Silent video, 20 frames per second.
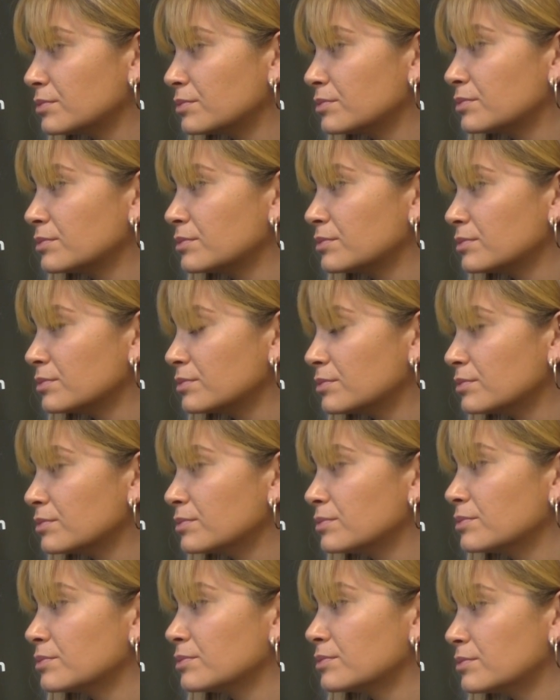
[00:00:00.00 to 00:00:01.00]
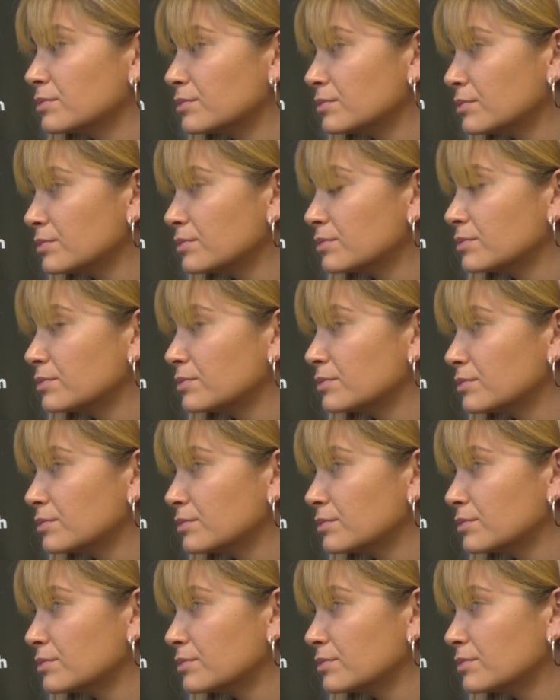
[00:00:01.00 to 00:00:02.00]

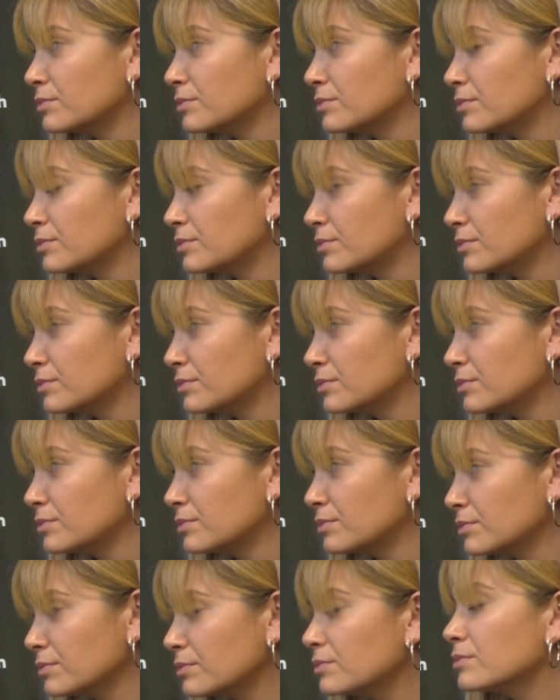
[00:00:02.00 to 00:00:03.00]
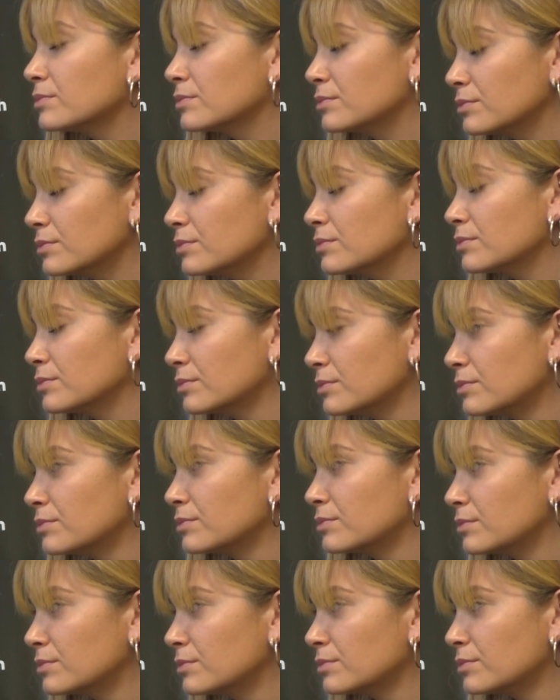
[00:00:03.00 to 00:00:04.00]

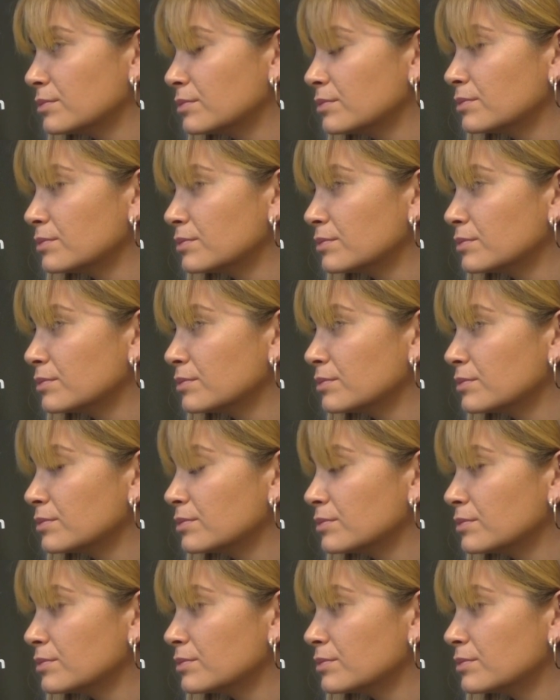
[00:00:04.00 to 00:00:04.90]
This person isn't speaking.